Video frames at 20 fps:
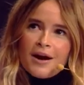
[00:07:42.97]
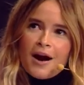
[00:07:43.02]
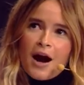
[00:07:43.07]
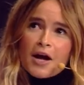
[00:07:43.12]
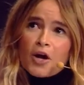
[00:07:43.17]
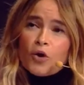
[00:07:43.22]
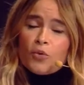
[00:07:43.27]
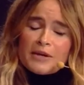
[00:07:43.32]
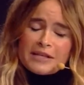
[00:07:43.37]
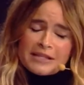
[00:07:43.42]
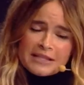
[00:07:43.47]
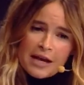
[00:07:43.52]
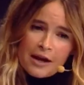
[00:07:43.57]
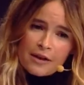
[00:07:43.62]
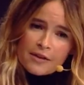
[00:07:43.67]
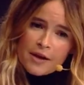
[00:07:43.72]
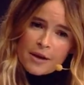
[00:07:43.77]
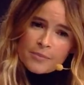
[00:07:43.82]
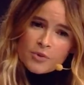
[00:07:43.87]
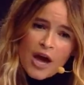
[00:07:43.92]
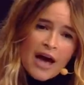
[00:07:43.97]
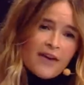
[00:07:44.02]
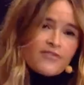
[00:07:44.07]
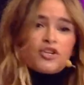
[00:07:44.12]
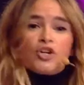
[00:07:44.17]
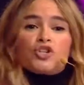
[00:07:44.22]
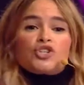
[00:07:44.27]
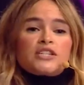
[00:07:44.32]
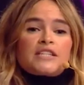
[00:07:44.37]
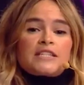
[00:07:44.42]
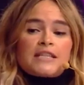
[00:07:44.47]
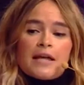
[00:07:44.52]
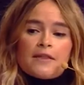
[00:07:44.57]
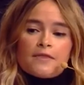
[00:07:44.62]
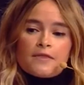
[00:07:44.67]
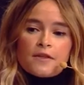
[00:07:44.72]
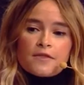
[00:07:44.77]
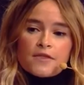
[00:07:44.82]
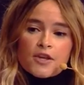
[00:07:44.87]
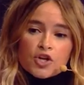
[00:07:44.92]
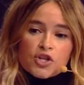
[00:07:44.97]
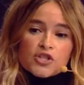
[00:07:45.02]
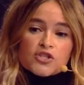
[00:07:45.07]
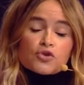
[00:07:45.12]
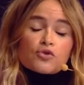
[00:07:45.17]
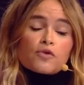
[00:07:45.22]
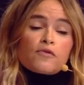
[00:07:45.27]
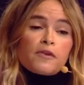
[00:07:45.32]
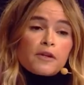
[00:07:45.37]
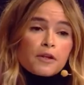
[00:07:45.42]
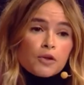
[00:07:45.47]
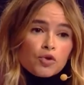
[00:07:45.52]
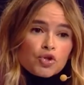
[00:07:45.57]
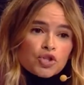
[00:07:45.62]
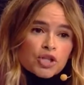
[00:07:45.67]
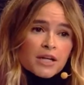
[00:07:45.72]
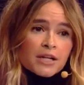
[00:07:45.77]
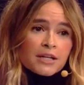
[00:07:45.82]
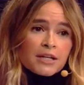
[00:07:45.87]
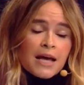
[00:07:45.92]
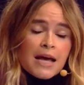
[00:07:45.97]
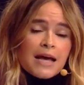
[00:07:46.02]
I always tell them, you have to understand that there is a revolution